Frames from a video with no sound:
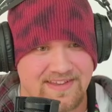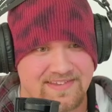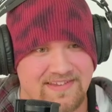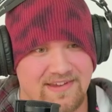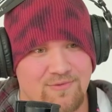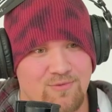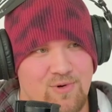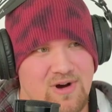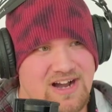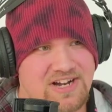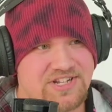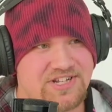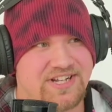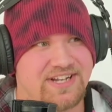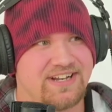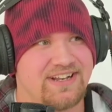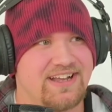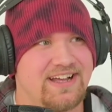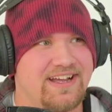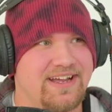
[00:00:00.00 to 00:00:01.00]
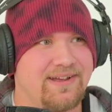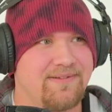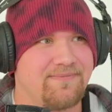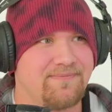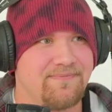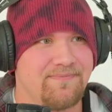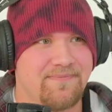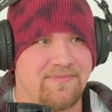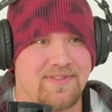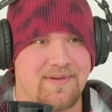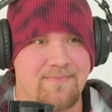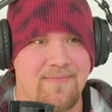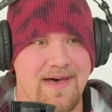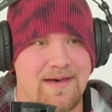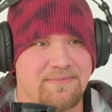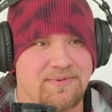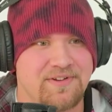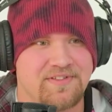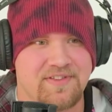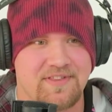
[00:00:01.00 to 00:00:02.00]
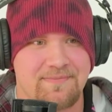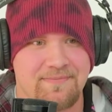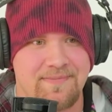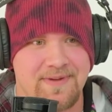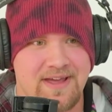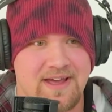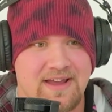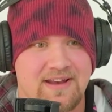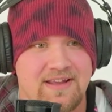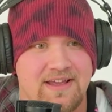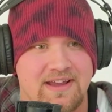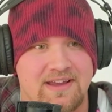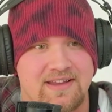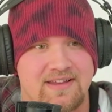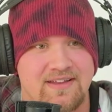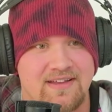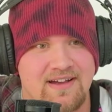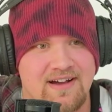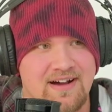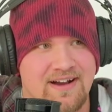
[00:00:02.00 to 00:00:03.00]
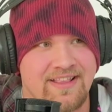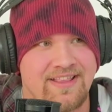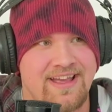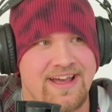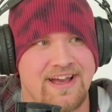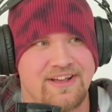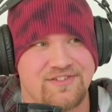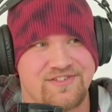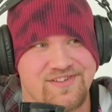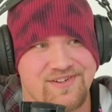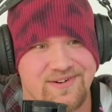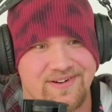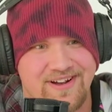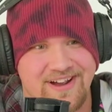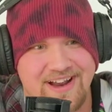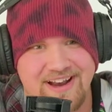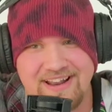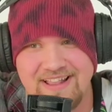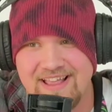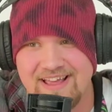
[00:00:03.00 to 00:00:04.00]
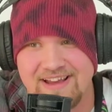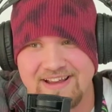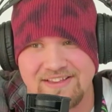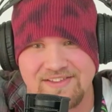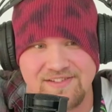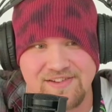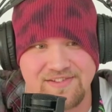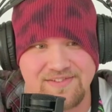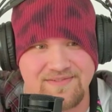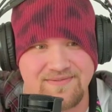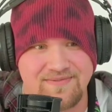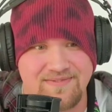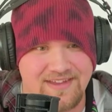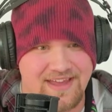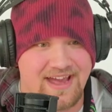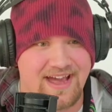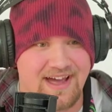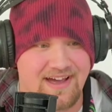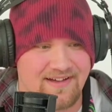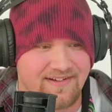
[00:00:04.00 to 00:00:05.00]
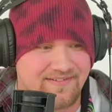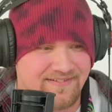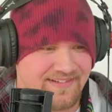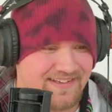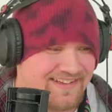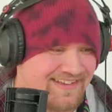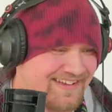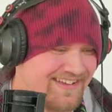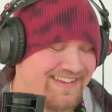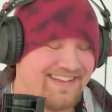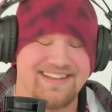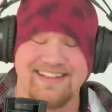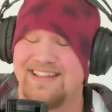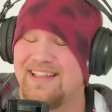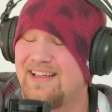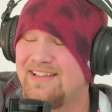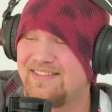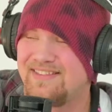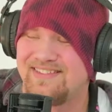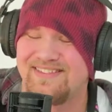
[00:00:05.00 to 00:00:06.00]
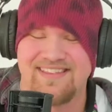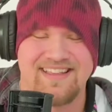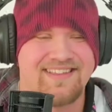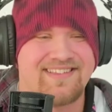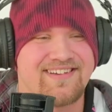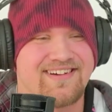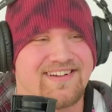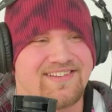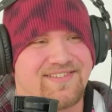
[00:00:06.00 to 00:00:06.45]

watching like the members of the band like on an asteroid, and like it's just that's awesome